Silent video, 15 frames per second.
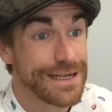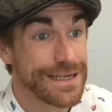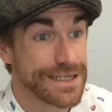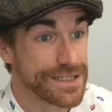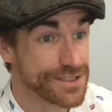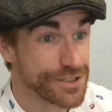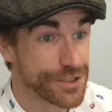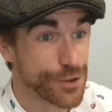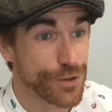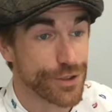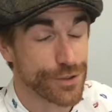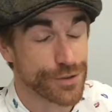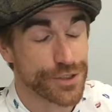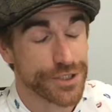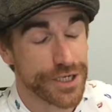
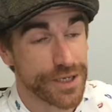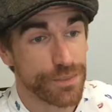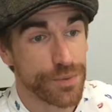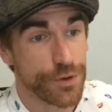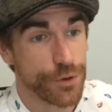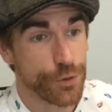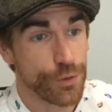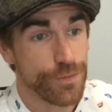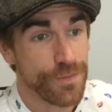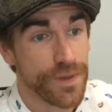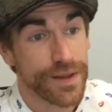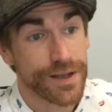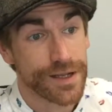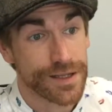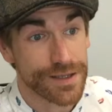interior shampoo,
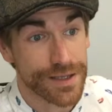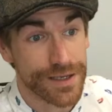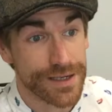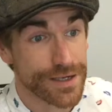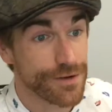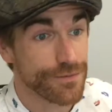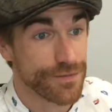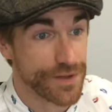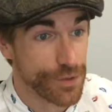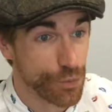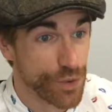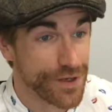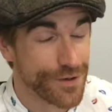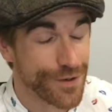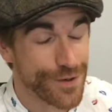cleaning of the
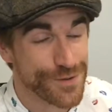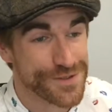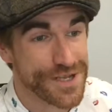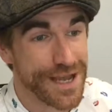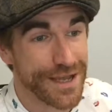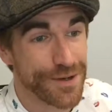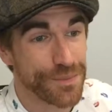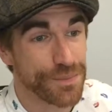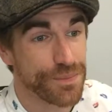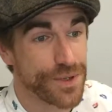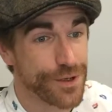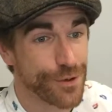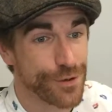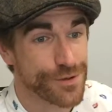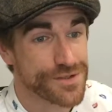windows and
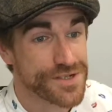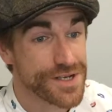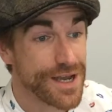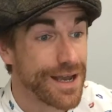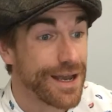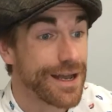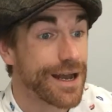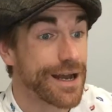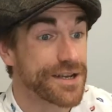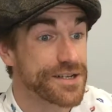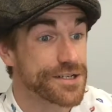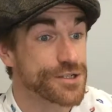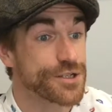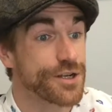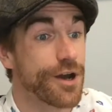mirrors,
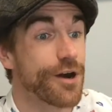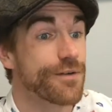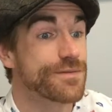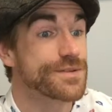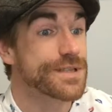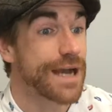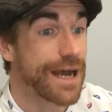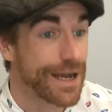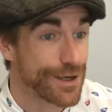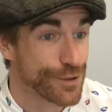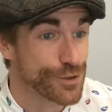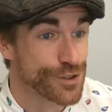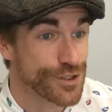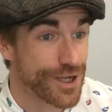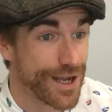addition of
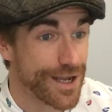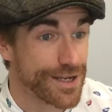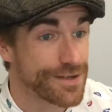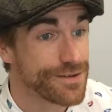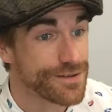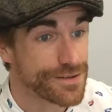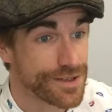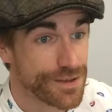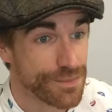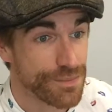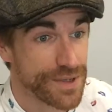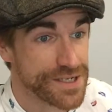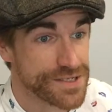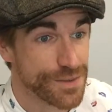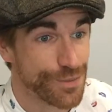tire shine,
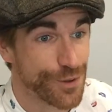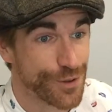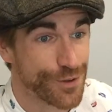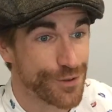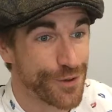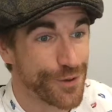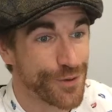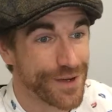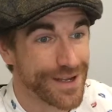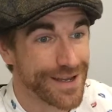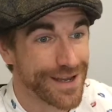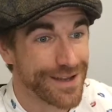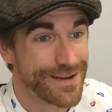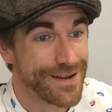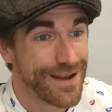makes them look new
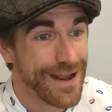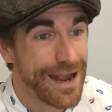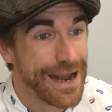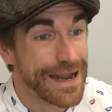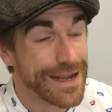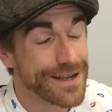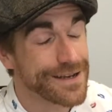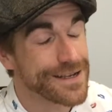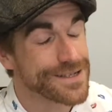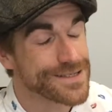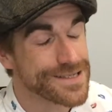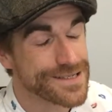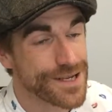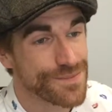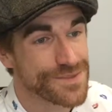again, and in
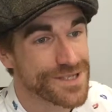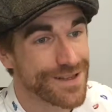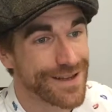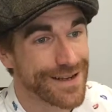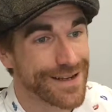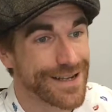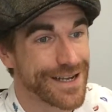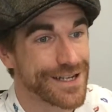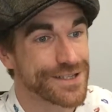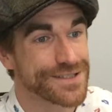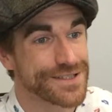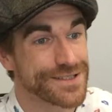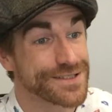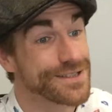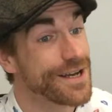some select
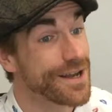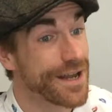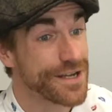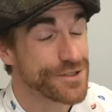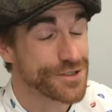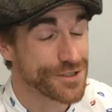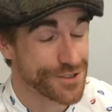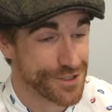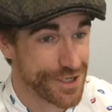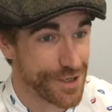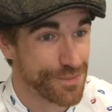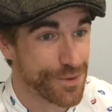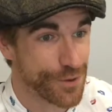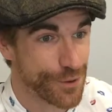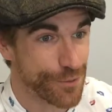cases, an engine
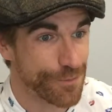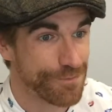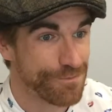shampoo.